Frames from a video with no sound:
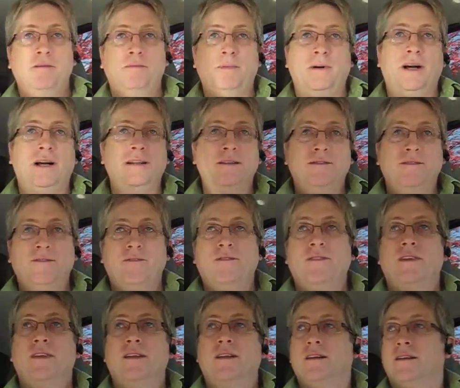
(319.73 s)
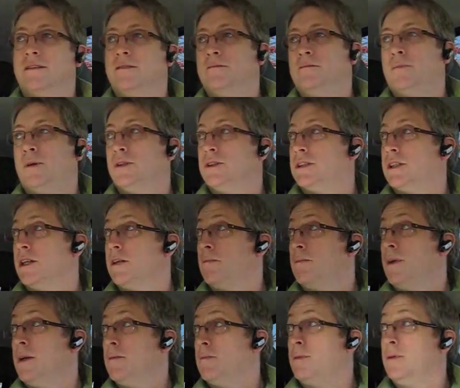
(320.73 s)
but most of the
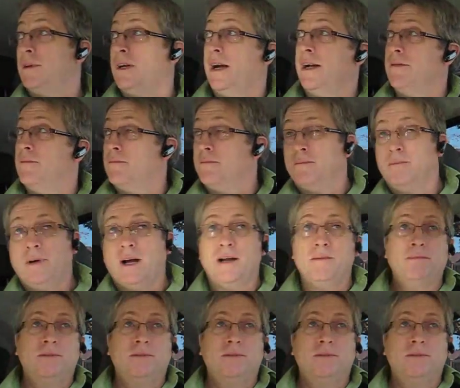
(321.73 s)
people I